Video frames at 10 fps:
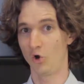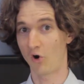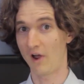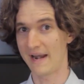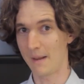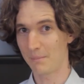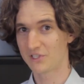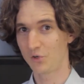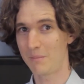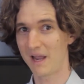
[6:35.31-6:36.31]
All right, number
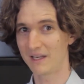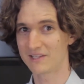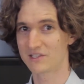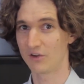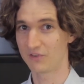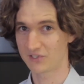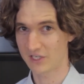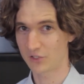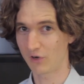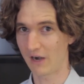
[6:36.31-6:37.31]
two on my list of
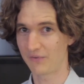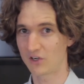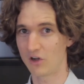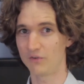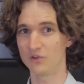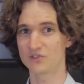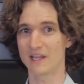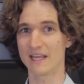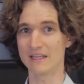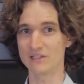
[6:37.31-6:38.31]
essential graphic novels
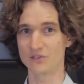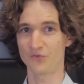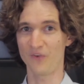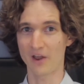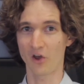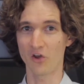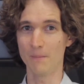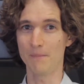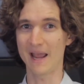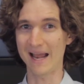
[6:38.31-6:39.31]
is Fun
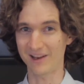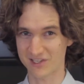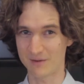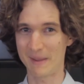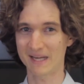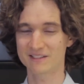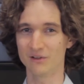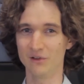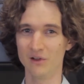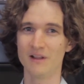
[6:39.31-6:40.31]
Home by Alison
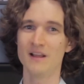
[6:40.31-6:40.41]
Bechdel.